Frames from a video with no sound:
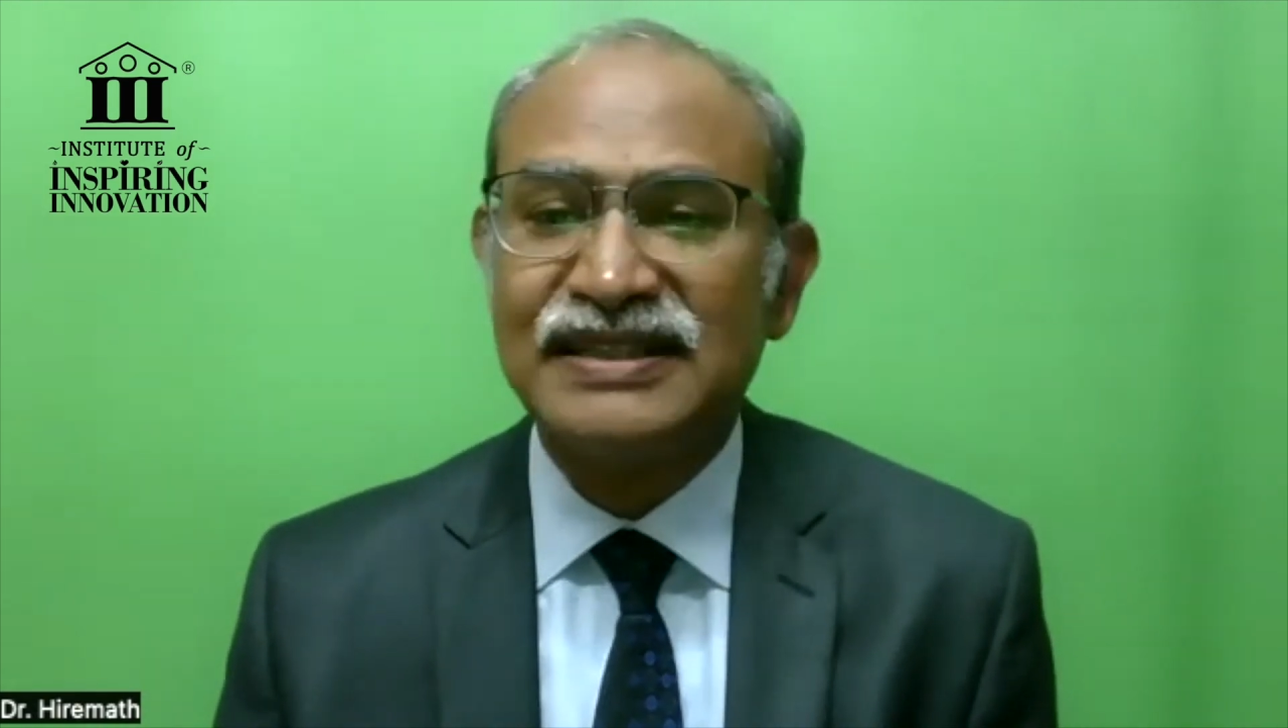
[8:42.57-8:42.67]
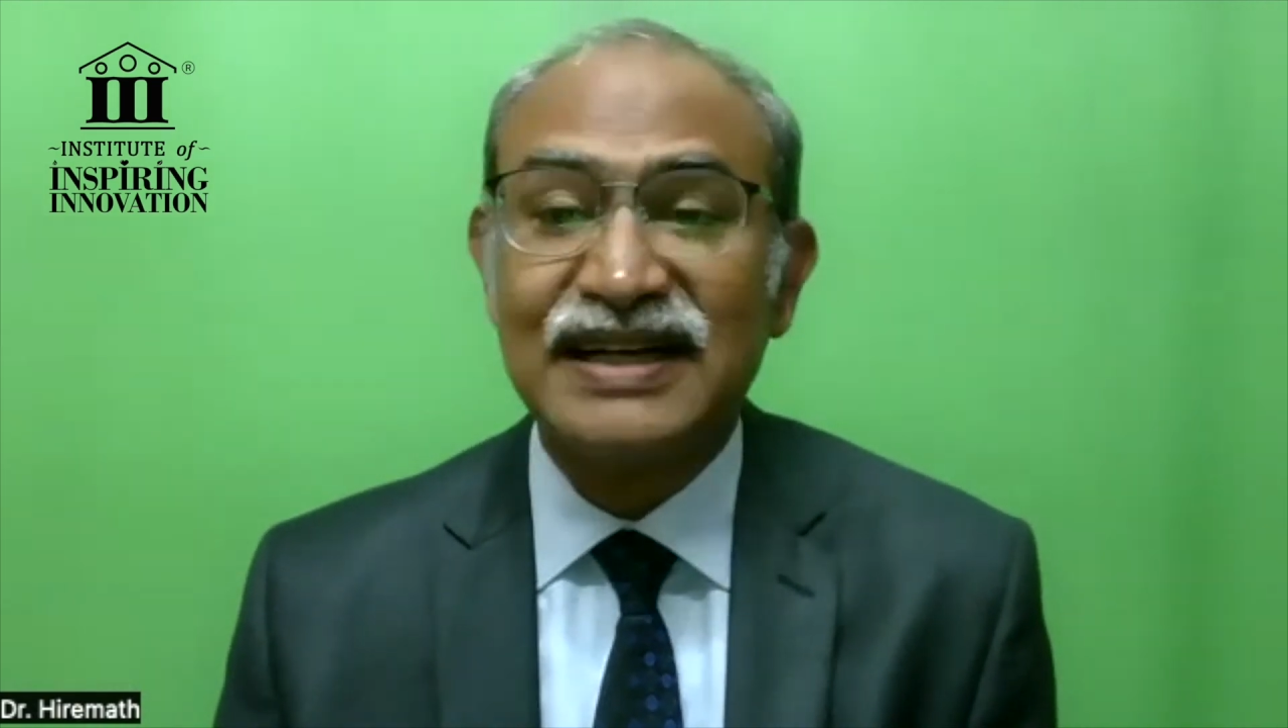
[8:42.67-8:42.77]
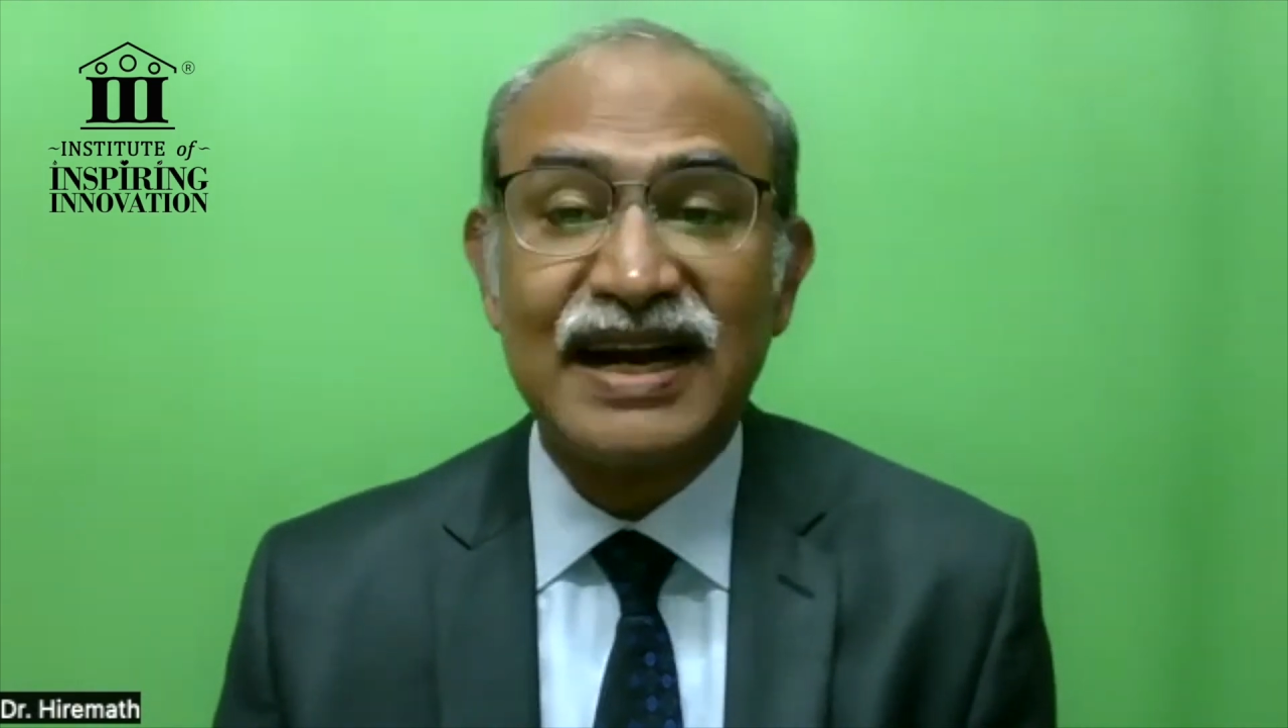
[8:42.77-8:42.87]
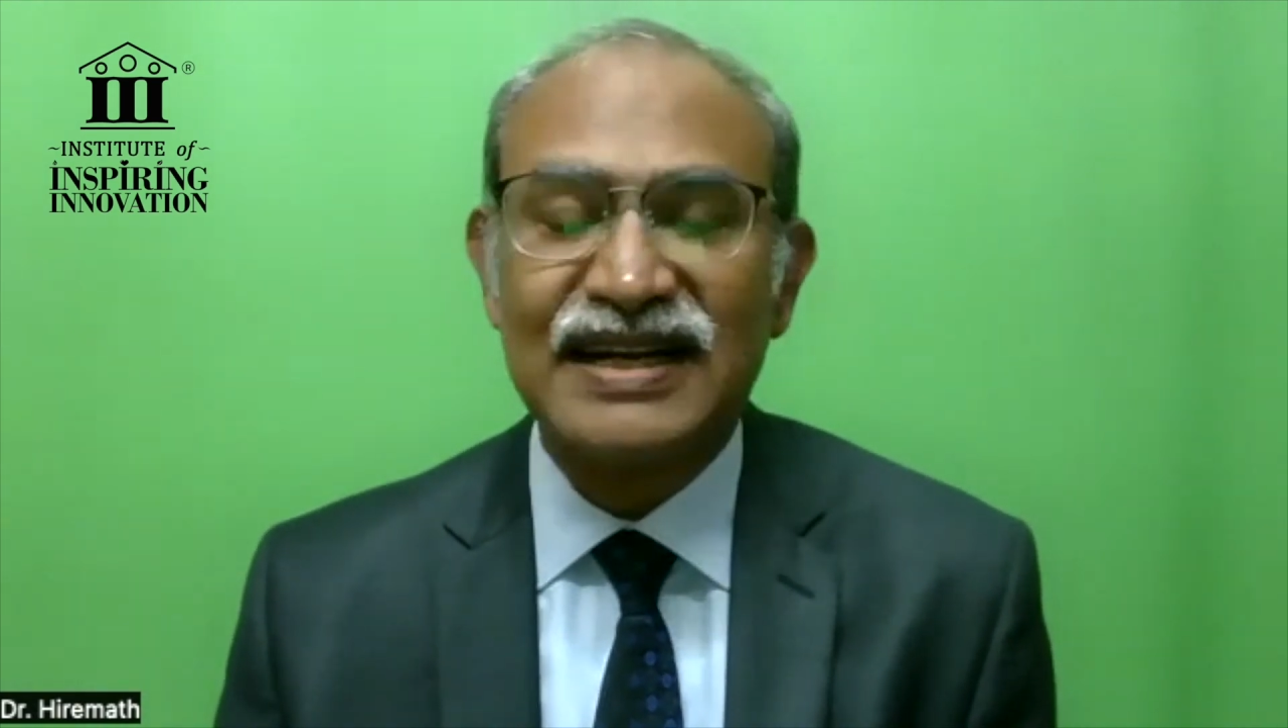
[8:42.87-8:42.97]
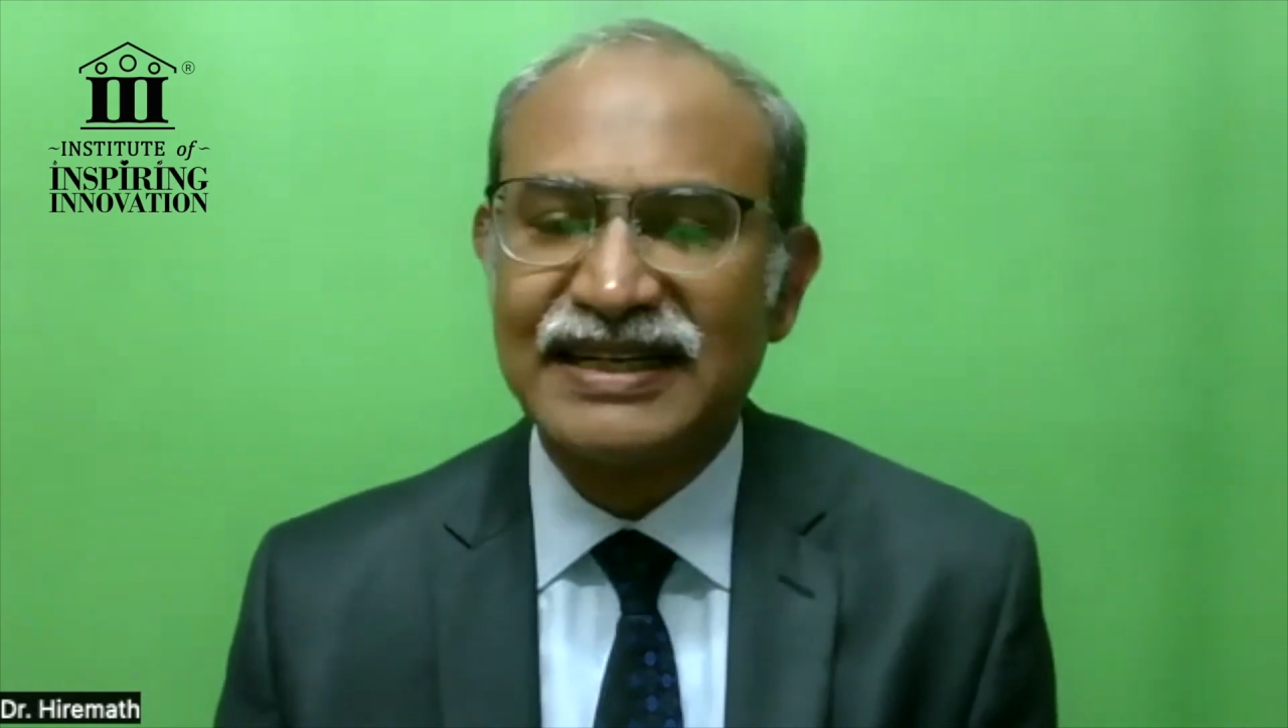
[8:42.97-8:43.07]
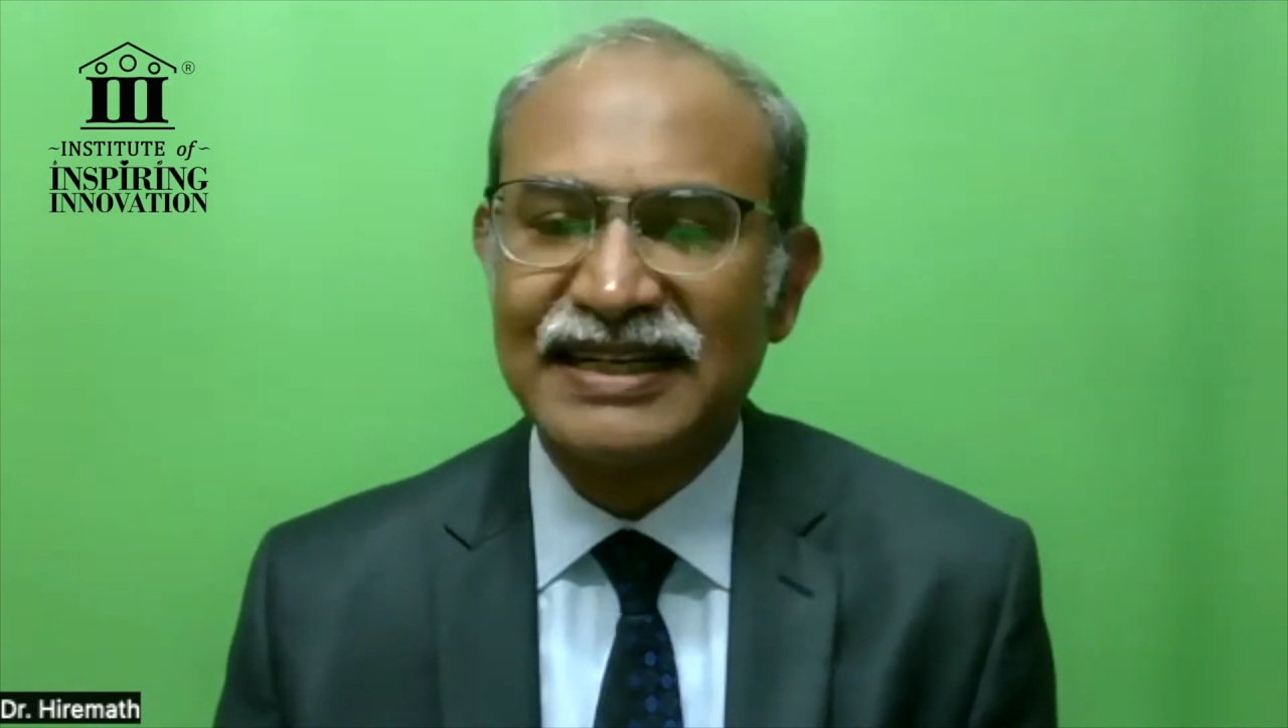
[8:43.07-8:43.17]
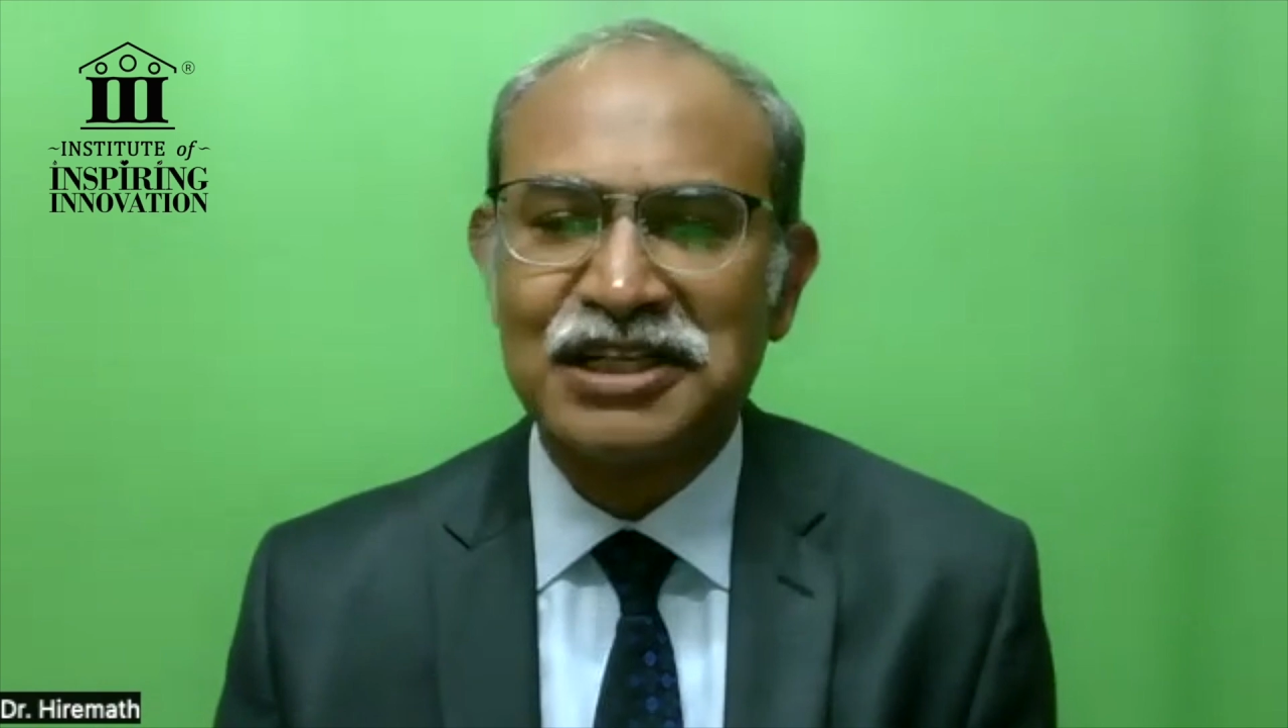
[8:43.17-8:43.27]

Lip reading: heart getting